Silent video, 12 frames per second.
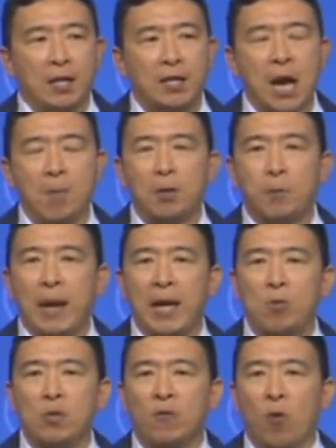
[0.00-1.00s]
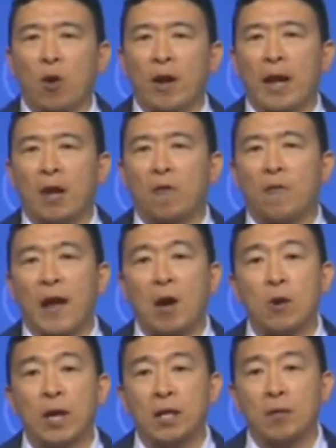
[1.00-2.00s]
Thomas Paine was for it at our
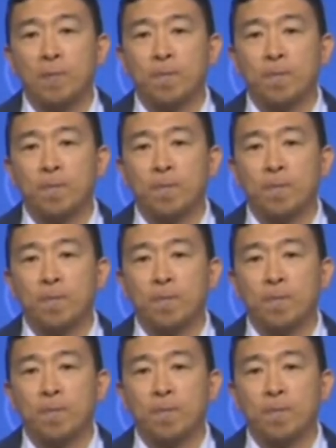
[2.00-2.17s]
founding.